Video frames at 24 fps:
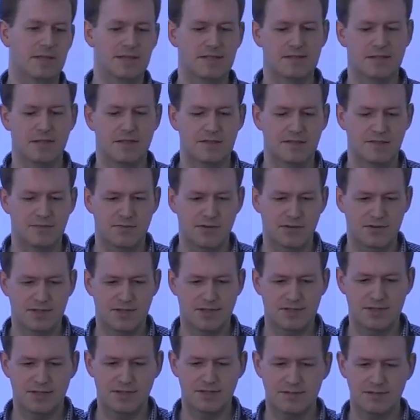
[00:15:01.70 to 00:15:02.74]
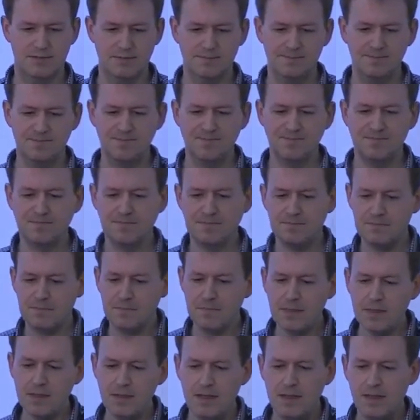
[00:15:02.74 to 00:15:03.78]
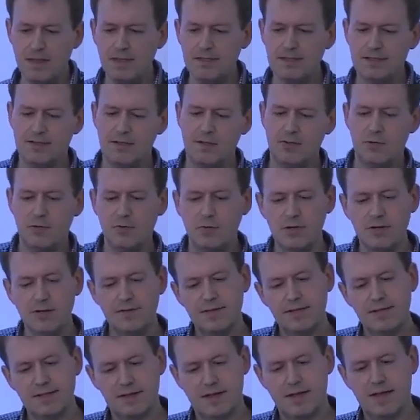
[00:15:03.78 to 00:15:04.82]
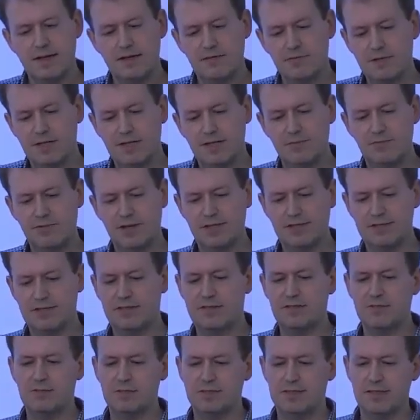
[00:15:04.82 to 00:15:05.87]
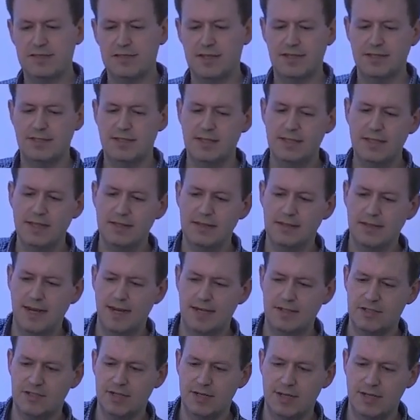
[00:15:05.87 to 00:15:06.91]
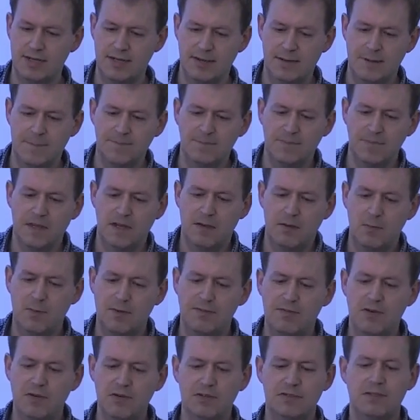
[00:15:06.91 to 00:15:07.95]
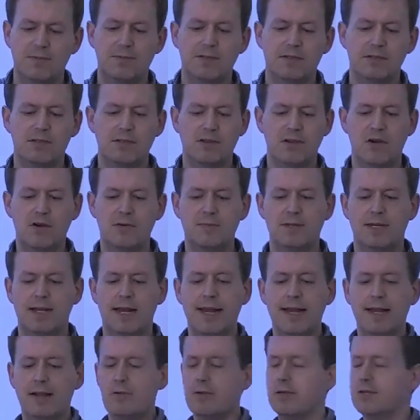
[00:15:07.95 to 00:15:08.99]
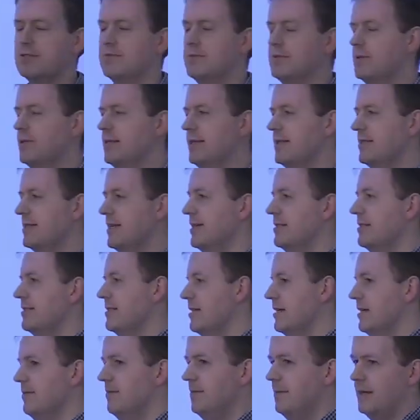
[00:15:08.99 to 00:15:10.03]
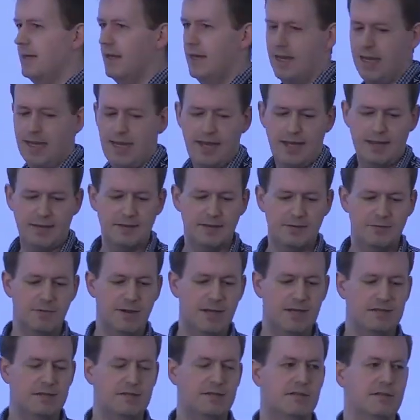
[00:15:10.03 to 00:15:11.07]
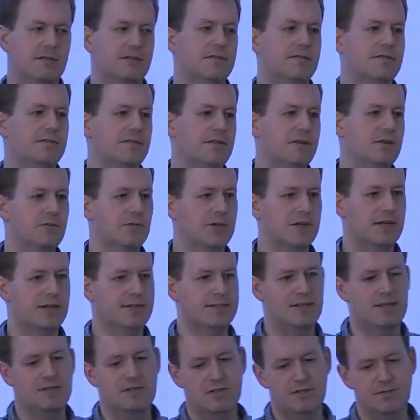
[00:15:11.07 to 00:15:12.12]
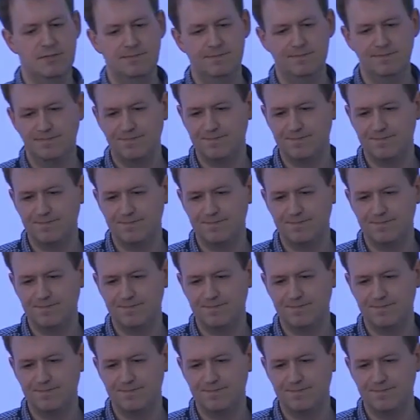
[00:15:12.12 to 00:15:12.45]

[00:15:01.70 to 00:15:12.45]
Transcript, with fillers: with these kinds of processes. So all of this kind of really brings us towards this idea that actually we've got to build a common language between the data team and the rest of the organization.